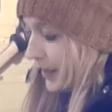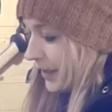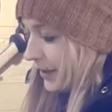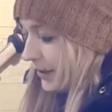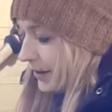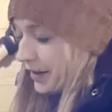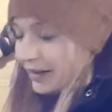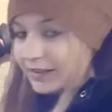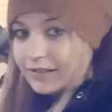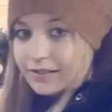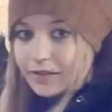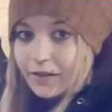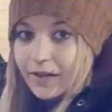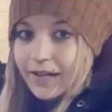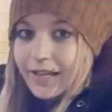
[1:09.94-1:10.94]
heater on,
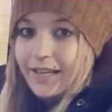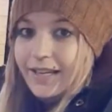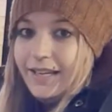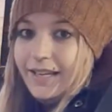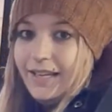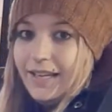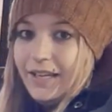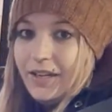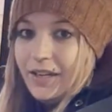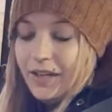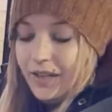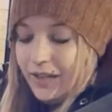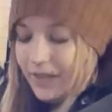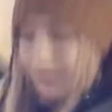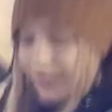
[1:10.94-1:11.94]
so. We're gonna
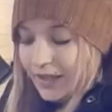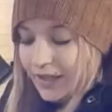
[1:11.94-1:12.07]
make the.